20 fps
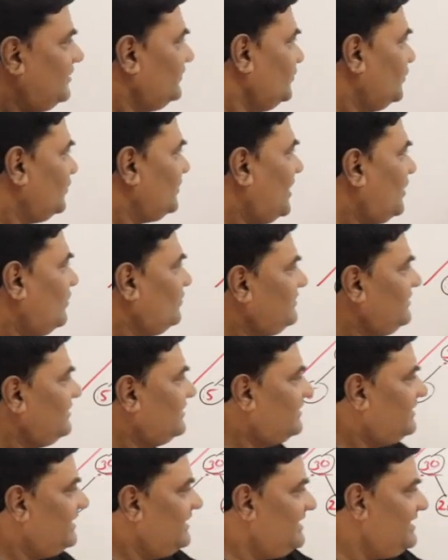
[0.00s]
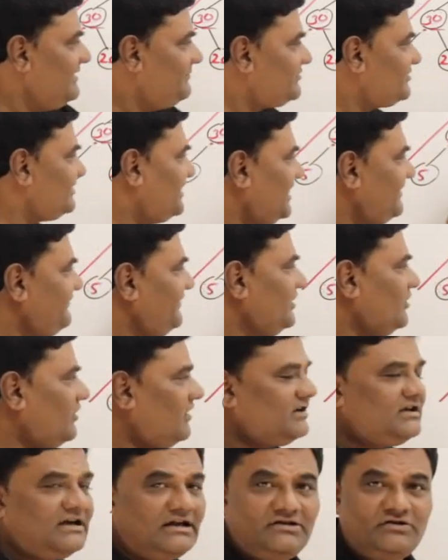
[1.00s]
No doubt the heaps that we
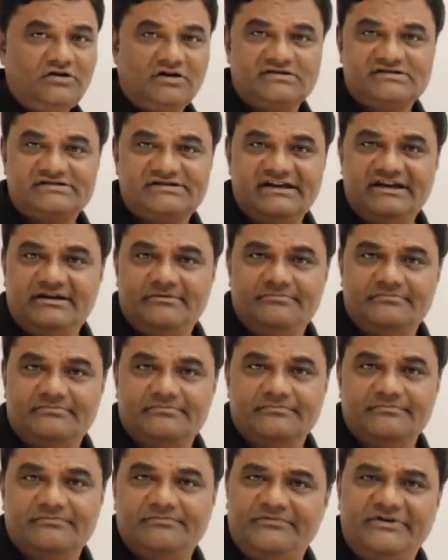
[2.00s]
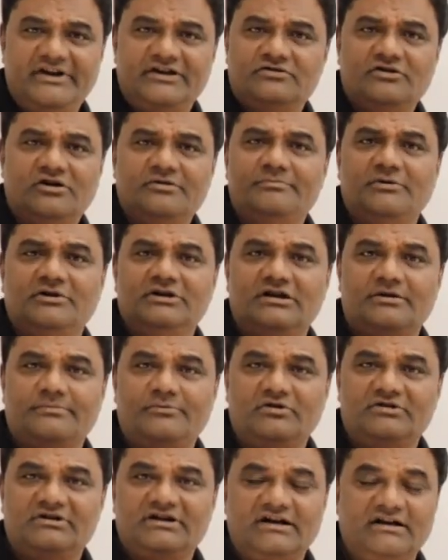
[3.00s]
got are not same. We are not bothered
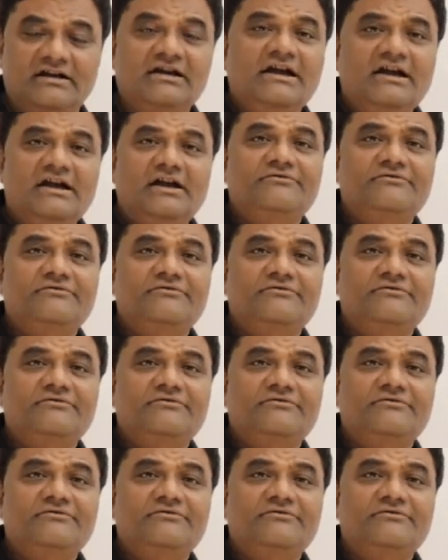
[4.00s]
about that.